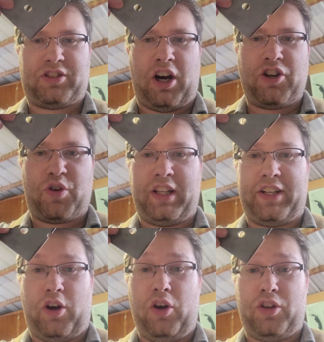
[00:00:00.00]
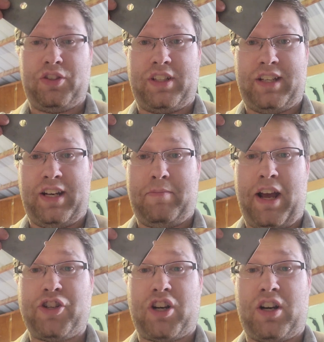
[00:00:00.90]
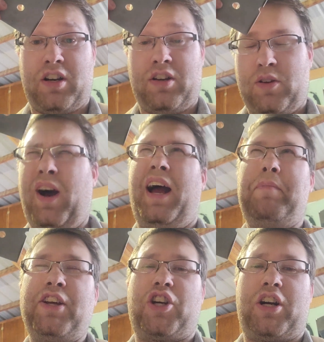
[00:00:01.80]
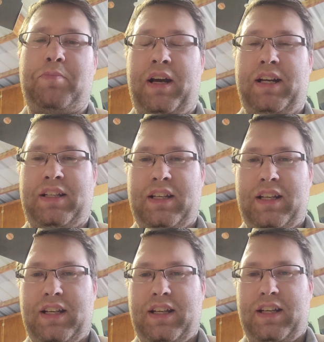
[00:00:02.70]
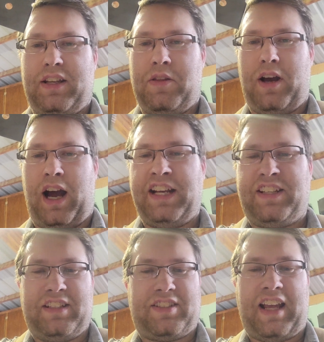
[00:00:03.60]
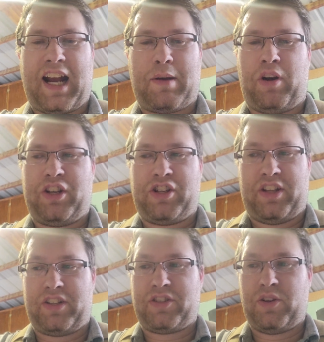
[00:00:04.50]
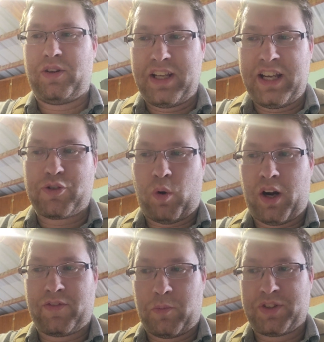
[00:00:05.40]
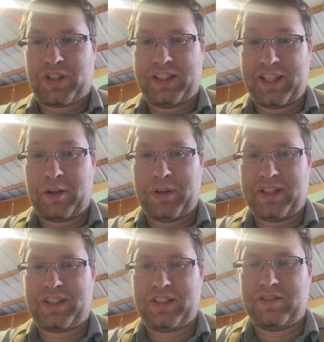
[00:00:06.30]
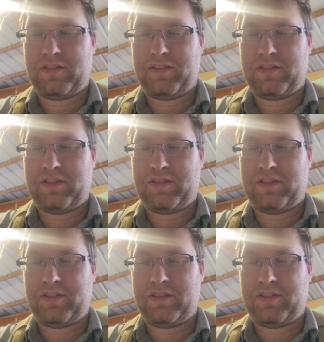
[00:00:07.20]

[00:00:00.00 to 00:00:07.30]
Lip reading: start drilling holes and didn't measure. Well, I measured, but I didn't stack them on each other. So each one of them was a little bit